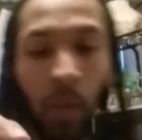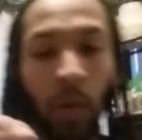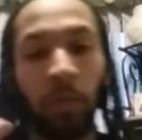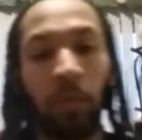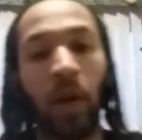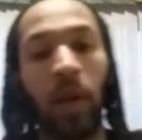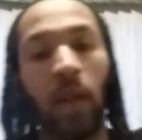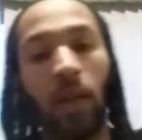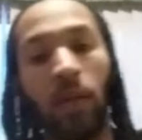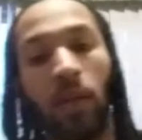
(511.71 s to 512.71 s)
will put
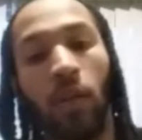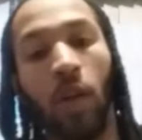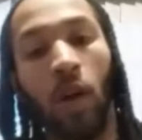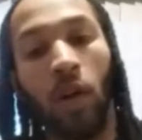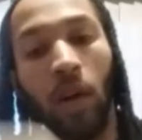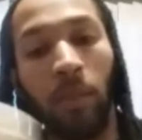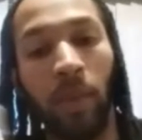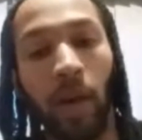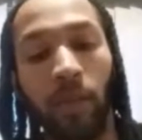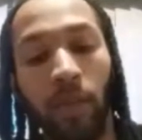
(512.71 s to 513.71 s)
it, you know,
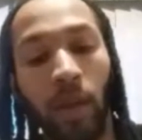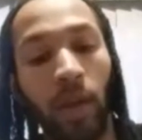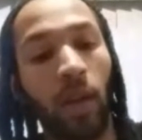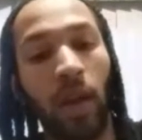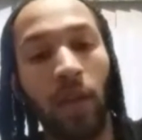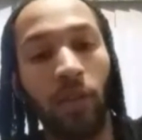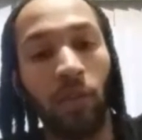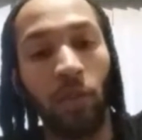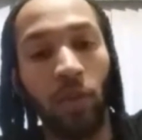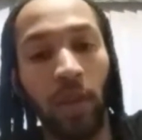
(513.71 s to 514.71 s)
above the Curl Enhancer
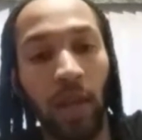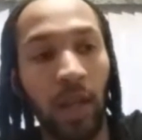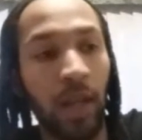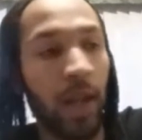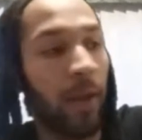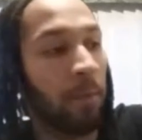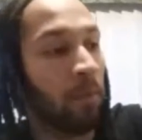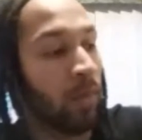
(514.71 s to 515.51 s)
Smoothie any day,